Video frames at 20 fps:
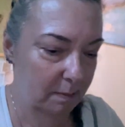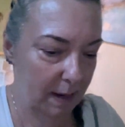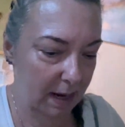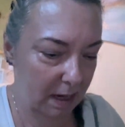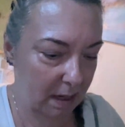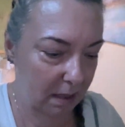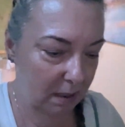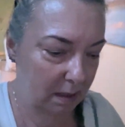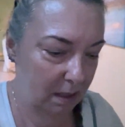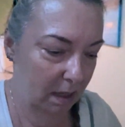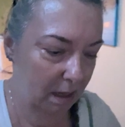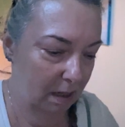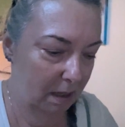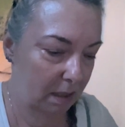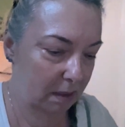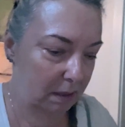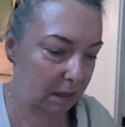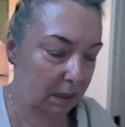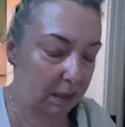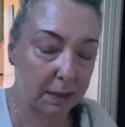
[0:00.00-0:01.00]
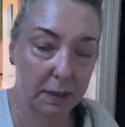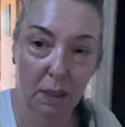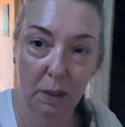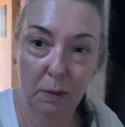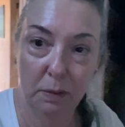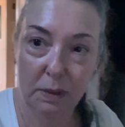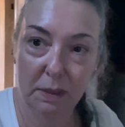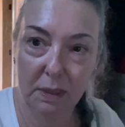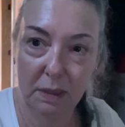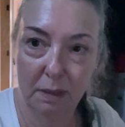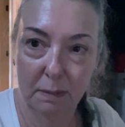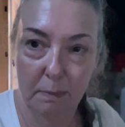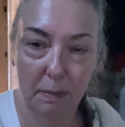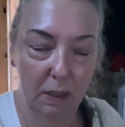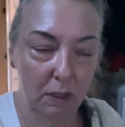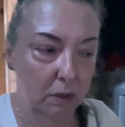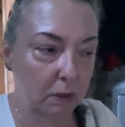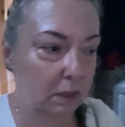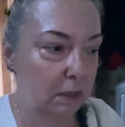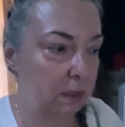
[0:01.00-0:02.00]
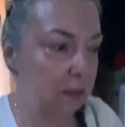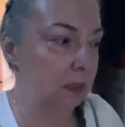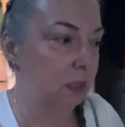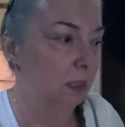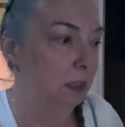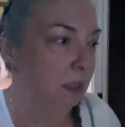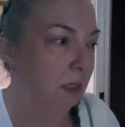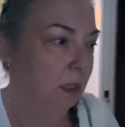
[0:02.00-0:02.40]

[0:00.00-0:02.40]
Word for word: man on the East Coast in Maryland.